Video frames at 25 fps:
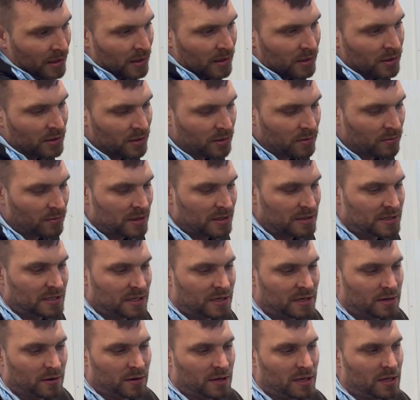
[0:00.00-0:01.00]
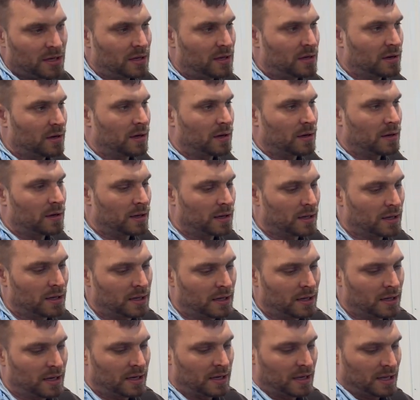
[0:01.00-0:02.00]
you're going to want to take your heat gun
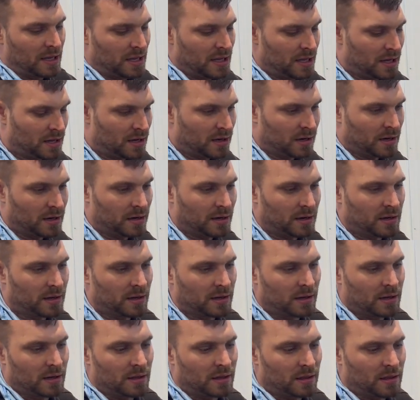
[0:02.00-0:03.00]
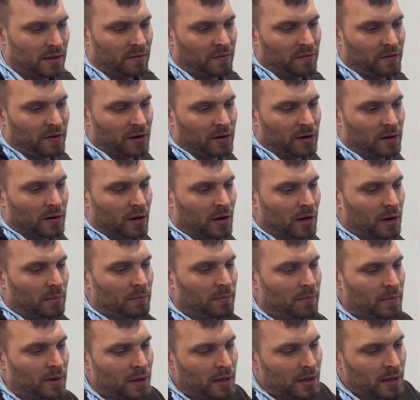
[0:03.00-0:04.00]
and heat gun the finger up,
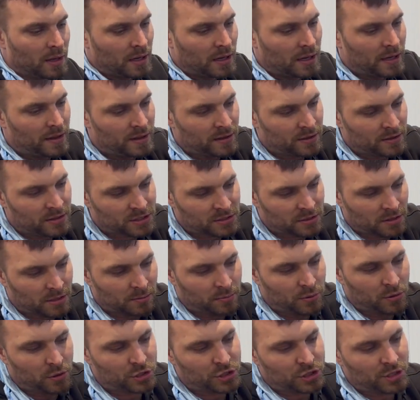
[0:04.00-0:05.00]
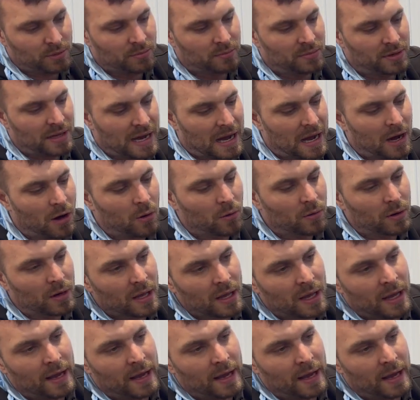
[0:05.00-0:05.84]
and then you're just going to push them down.